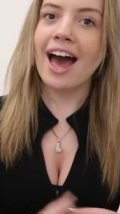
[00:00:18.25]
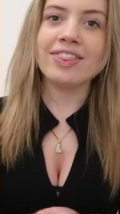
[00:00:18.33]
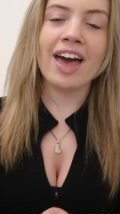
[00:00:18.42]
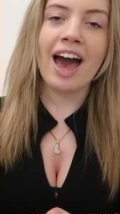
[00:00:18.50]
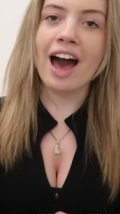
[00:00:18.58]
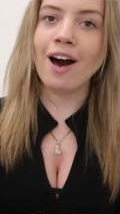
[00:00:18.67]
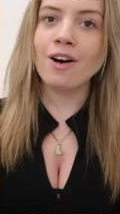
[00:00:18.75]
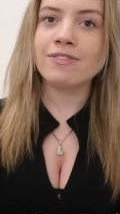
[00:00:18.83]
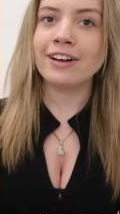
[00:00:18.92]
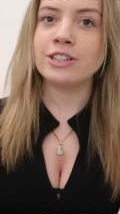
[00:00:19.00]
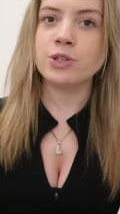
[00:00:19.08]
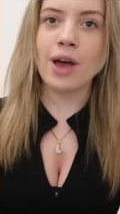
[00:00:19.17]
and their
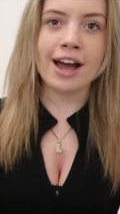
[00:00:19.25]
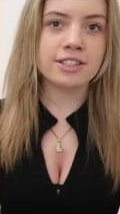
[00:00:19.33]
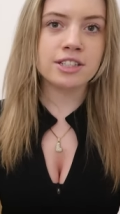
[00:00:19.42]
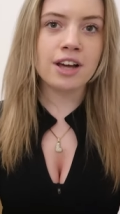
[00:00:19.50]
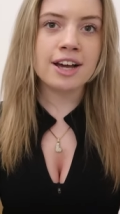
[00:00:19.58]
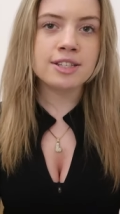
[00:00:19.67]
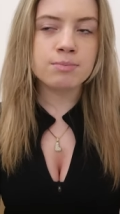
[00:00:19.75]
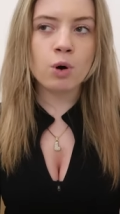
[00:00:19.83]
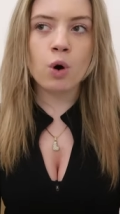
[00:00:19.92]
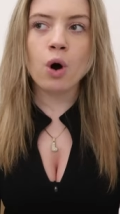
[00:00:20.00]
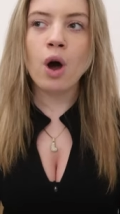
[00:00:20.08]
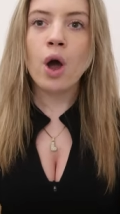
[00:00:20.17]
health and to exercise
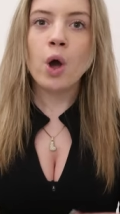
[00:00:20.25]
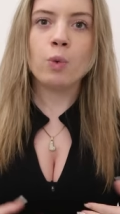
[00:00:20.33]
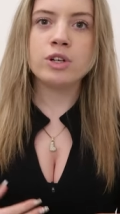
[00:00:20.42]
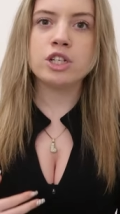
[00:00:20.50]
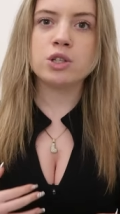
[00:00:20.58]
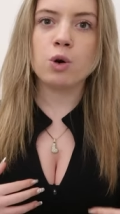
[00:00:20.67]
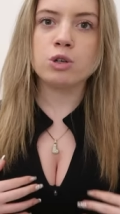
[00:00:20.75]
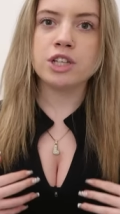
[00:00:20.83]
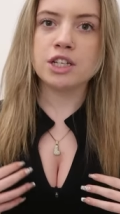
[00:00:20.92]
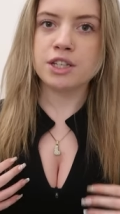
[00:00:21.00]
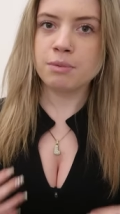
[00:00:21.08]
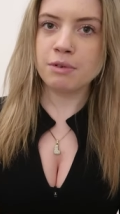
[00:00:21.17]
more, which is
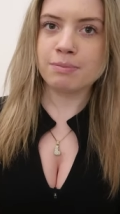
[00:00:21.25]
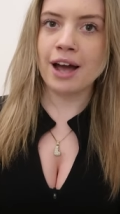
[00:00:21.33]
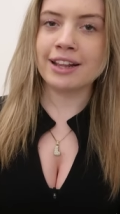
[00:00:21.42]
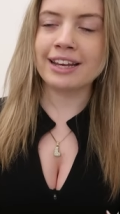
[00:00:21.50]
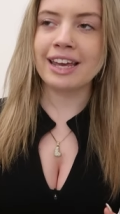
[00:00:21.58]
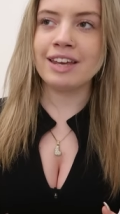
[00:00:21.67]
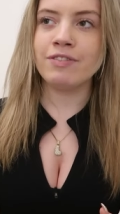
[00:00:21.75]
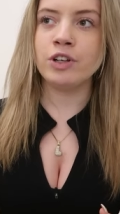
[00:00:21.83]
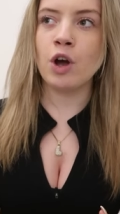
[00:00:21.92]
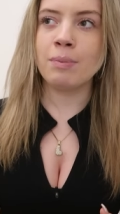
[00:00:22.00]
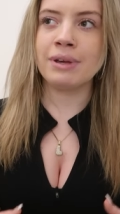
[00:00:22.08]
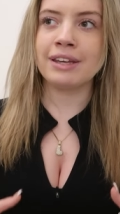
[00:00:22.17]
also some of mine. Like even
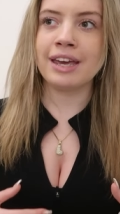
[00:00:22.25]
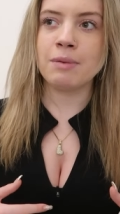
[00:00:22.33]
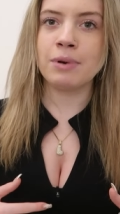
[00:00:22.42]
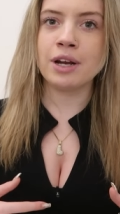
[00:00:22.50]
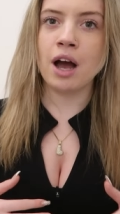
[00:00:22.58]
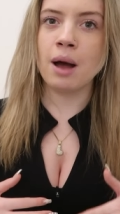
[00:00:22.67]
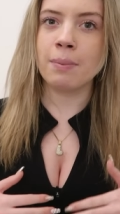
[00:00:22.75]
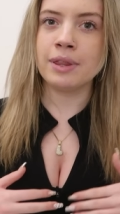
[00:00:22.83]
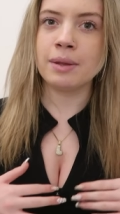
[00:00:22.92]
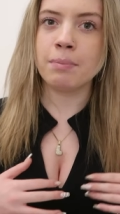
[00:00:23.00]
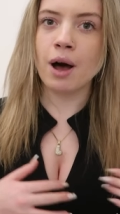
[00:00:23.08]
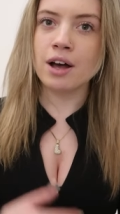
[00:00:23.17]
though I've been keeping up
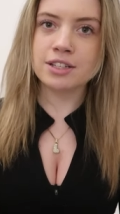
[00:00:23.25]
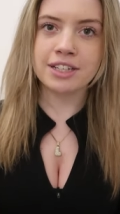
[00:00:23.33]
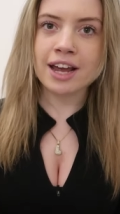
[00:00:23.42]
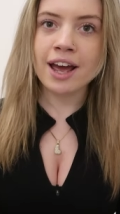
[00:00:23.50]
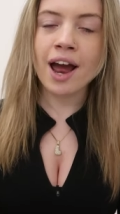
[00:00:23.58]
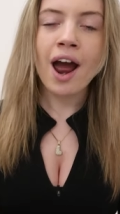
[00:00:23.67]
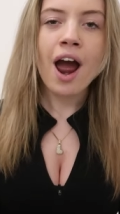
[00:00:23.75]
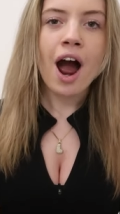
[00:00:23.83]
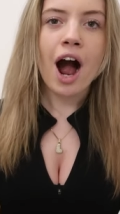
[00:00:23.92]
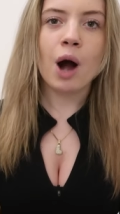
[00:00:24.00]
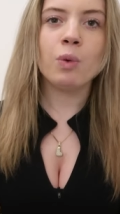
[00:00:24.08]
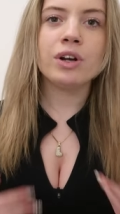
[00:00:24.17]
in the past year,
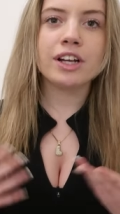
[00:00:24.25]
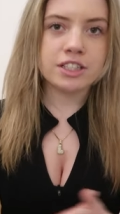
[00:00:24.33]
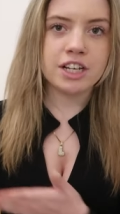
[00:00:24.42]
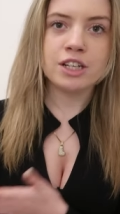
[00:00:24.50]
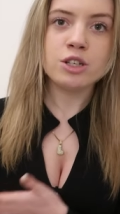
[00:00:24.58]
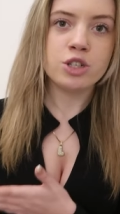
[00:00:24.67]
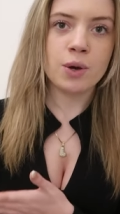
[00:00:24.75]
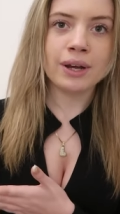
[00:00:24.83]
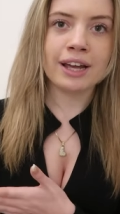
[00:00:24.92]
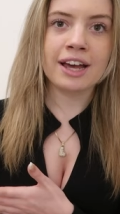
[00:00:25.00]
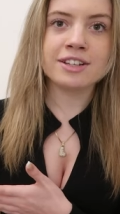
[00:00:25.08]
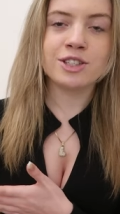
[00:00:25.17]
I want to continue
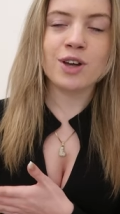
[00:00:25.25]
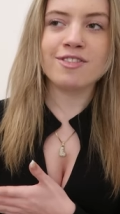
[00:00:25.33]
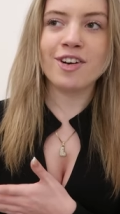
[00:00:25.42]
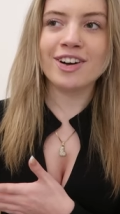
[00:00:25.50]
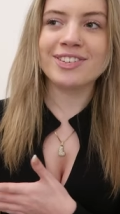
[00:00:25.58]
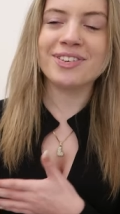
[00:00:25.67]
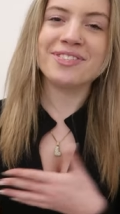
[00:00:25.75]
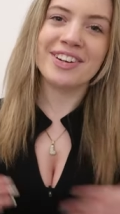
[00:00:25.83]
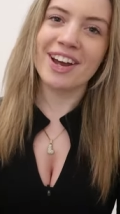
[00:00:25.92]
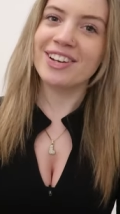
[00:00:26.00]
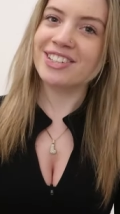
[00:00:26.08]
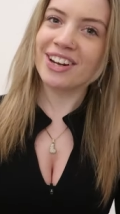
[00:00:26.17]
doing it, and so I thought I'd do a
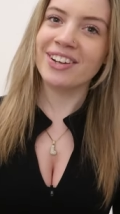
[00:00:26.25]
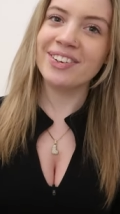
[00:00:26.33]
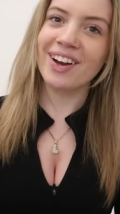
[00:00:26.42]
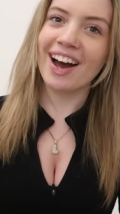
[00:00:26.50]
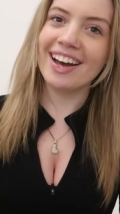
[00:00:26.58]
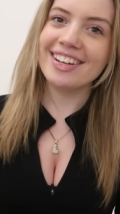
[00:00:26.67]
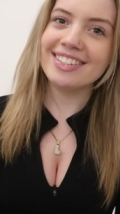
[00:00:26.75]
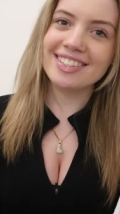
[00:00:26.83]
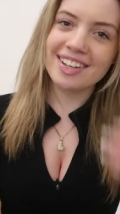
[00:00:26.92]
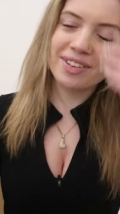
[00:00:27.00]
video showing you guys.